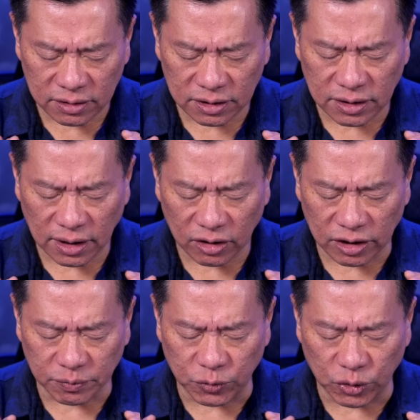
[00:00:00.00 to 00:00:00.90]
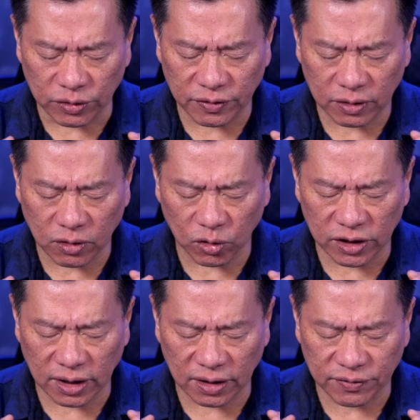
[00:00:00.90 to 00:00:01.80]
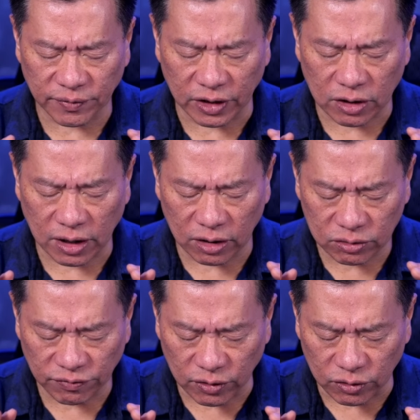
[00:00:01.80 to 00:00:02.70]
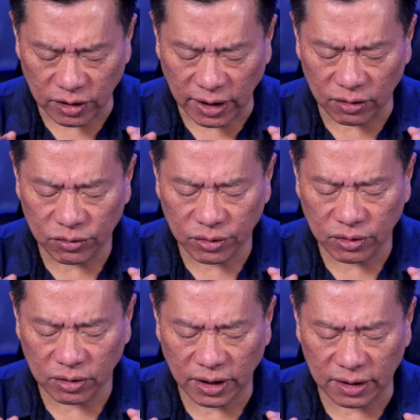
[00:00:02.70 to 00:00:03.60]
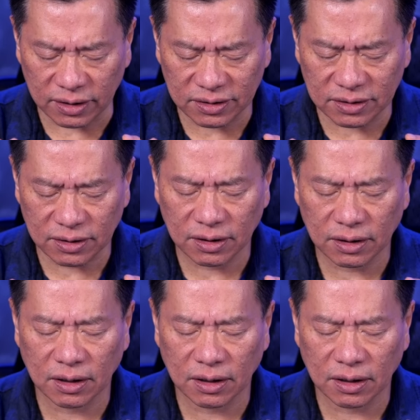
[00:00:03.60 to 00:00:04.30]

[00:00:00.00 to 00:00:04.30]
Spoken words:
Just allow that beautiful golden light from your crown to flow down through your hands